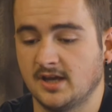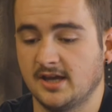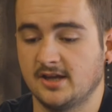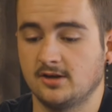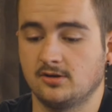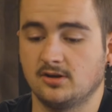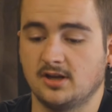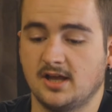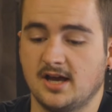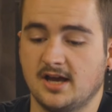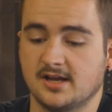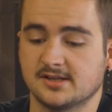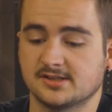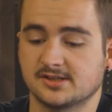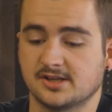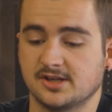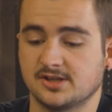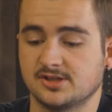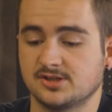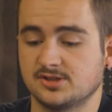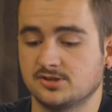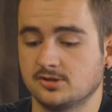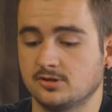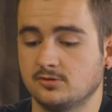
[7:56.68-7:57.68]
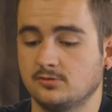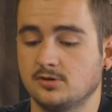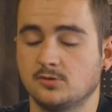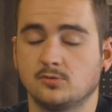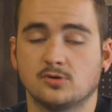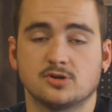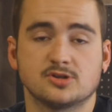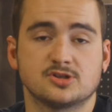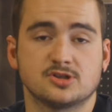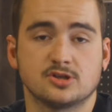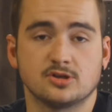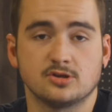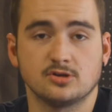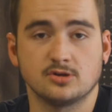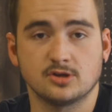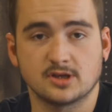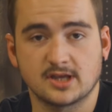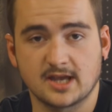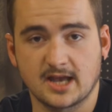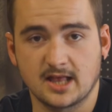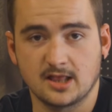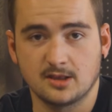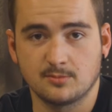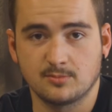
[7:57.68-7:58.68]
And it'll ask us, do we want to
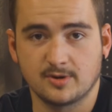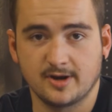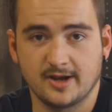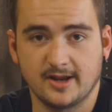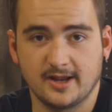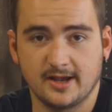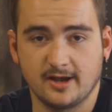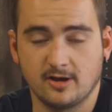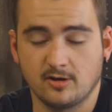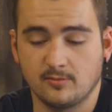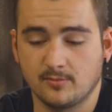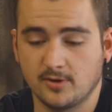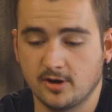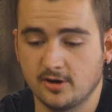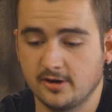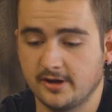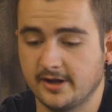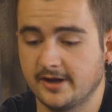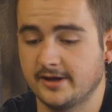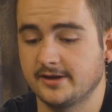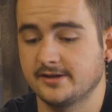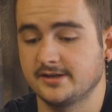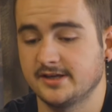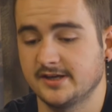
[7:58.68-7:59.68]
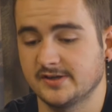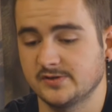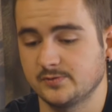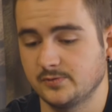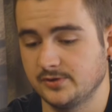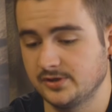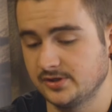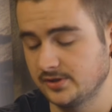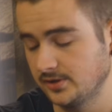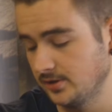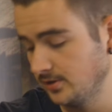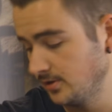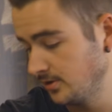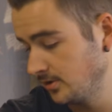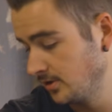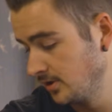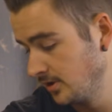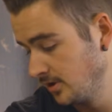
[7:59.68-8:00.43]
calibrate our motor? Yes, we do.